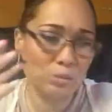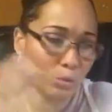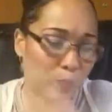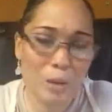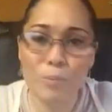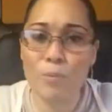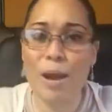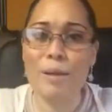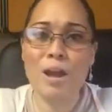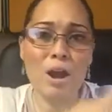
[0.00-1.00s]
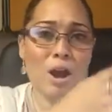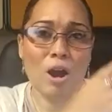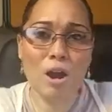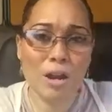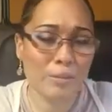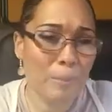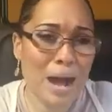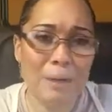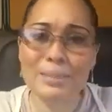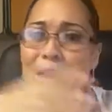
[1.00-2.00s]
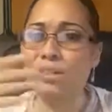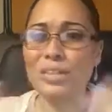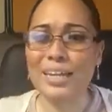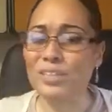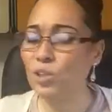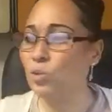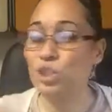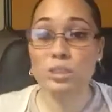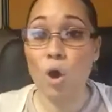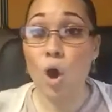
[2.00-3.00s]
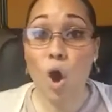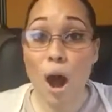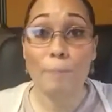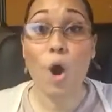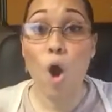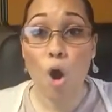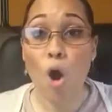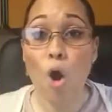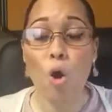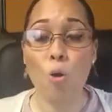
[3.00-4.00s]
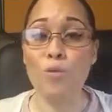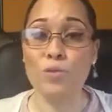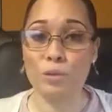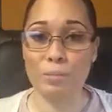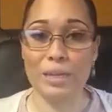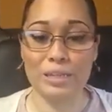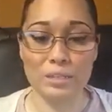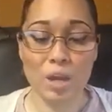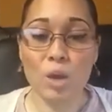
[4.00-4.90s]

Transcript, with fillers: It was people at her, her the mom's house and like, you know, just all, I'm all over the place.